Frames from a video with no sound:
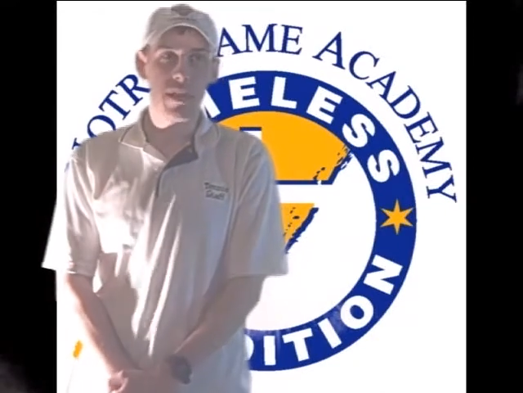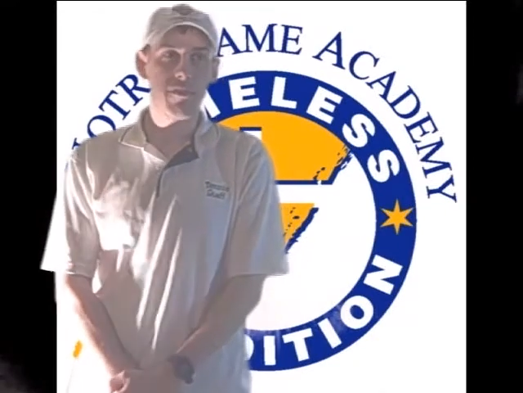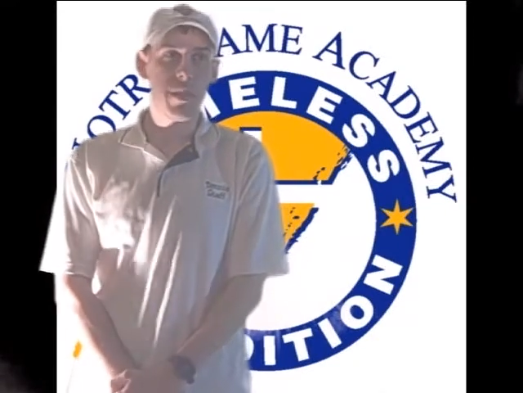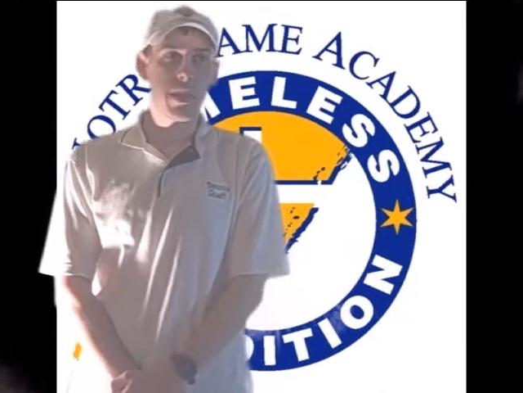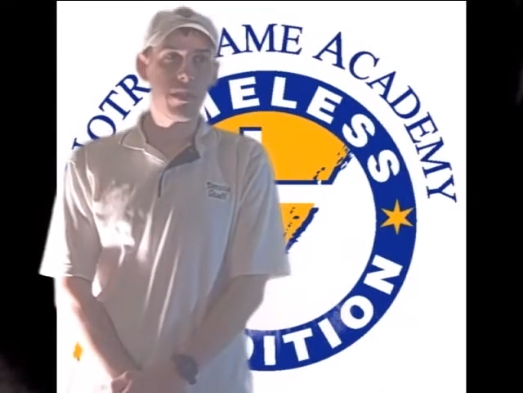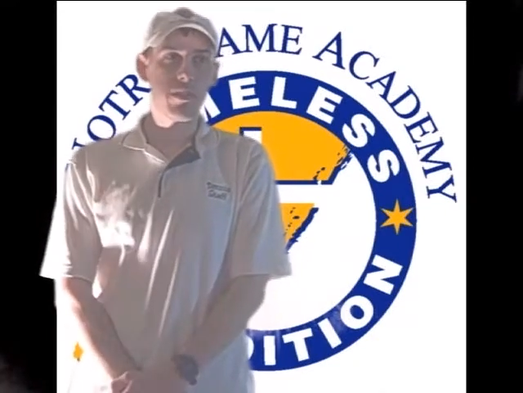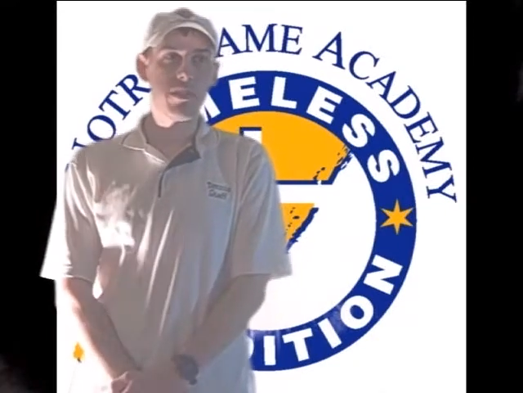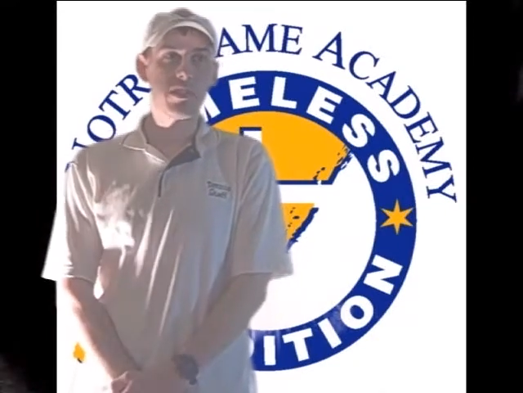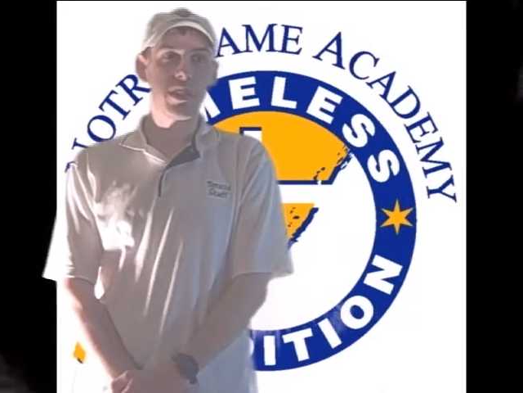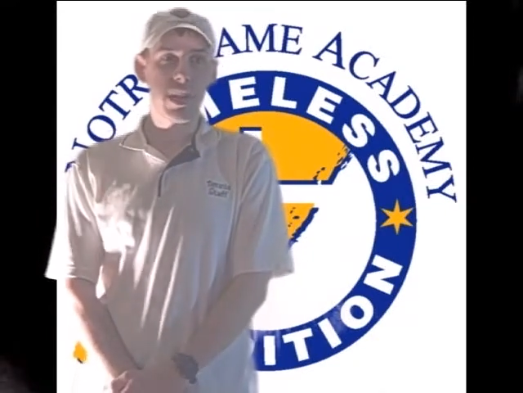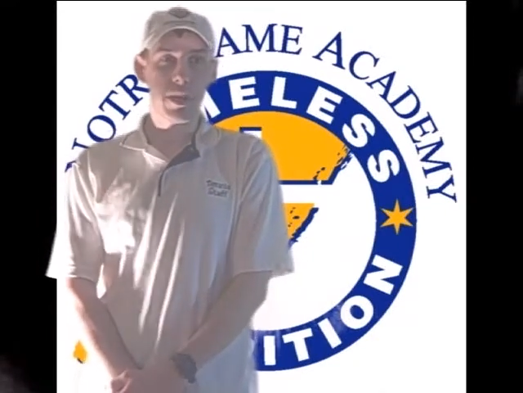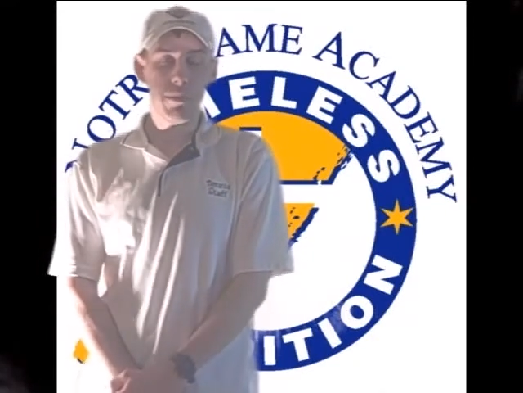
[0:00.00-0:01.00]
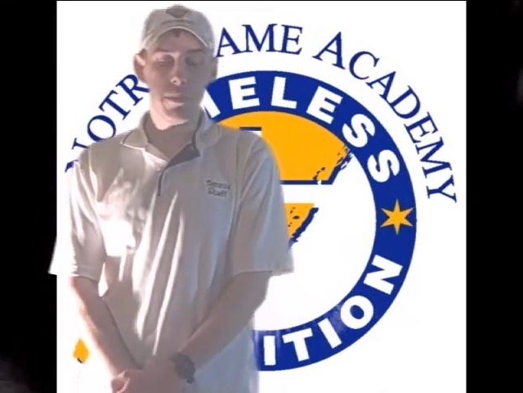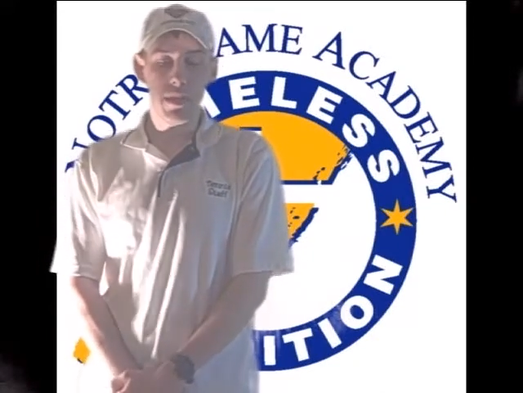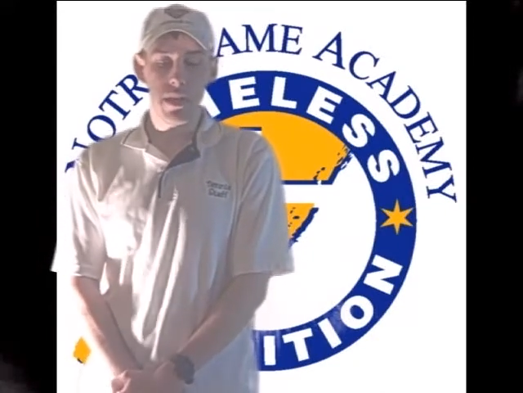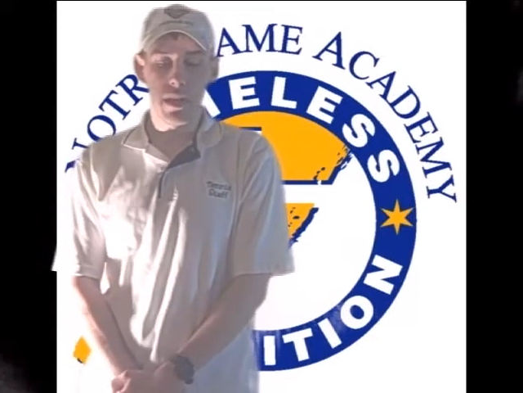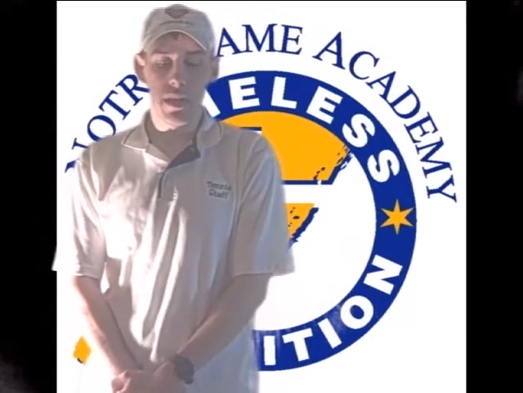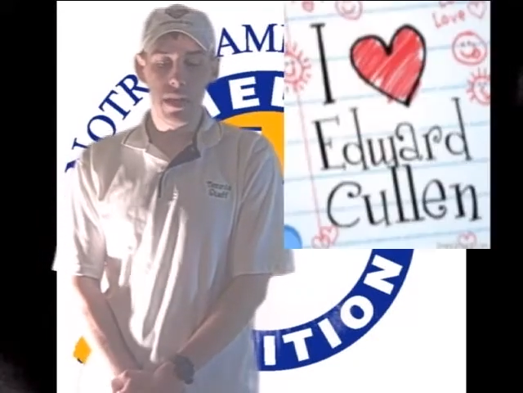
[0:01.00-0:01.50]
I've made it through the second
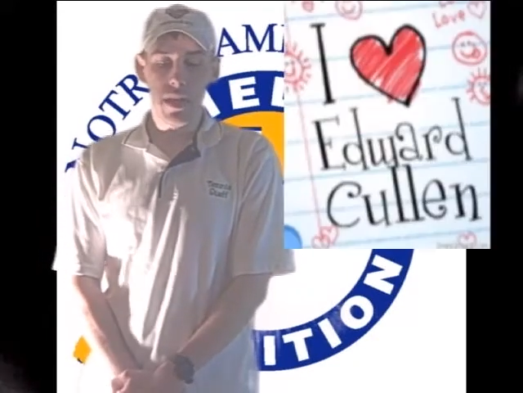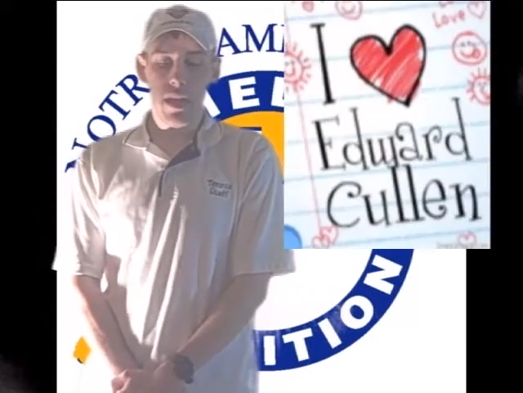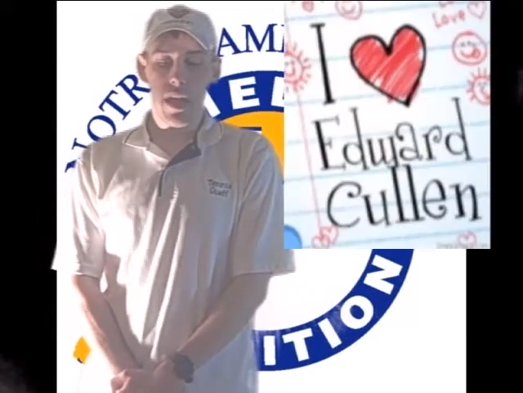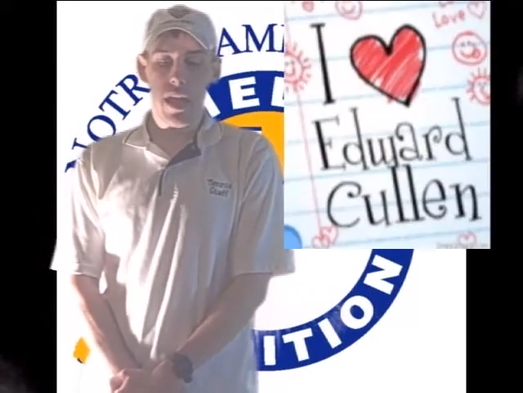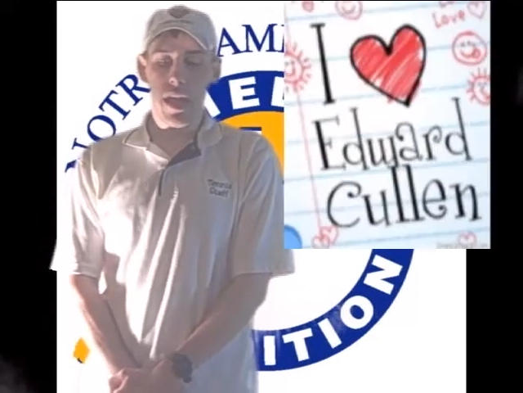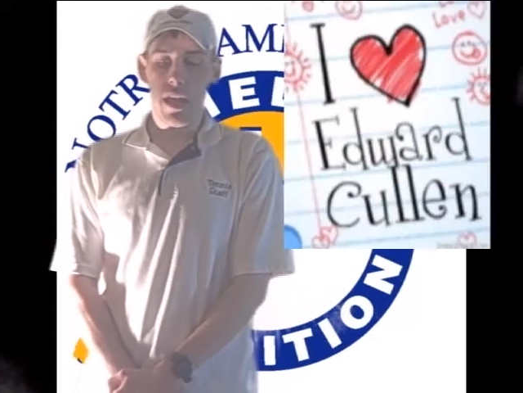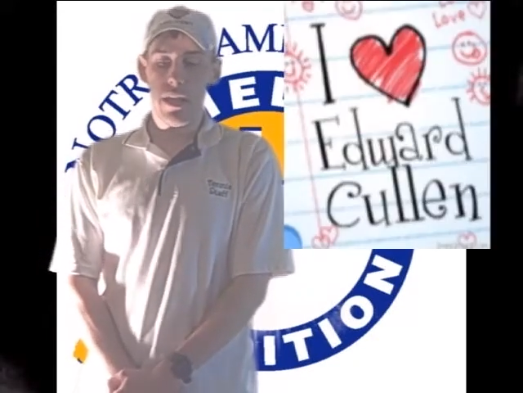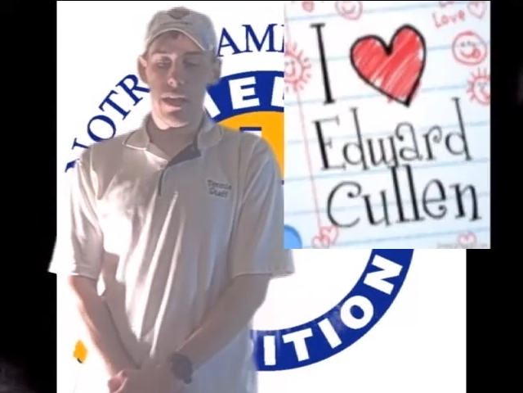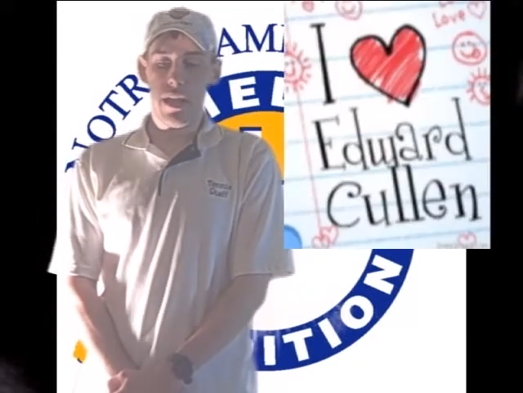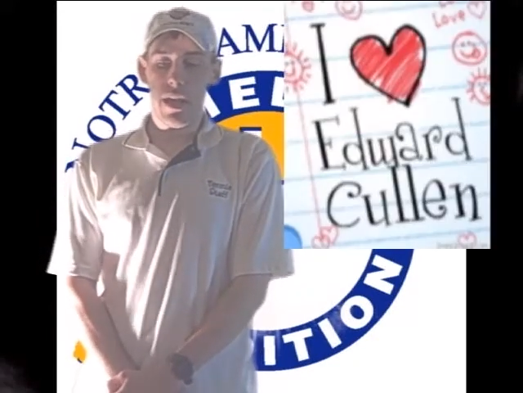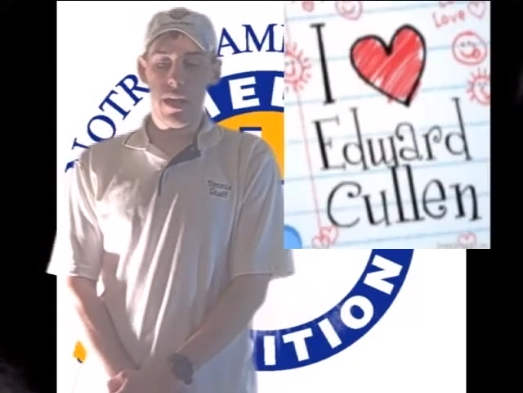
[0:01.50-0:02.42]
book. And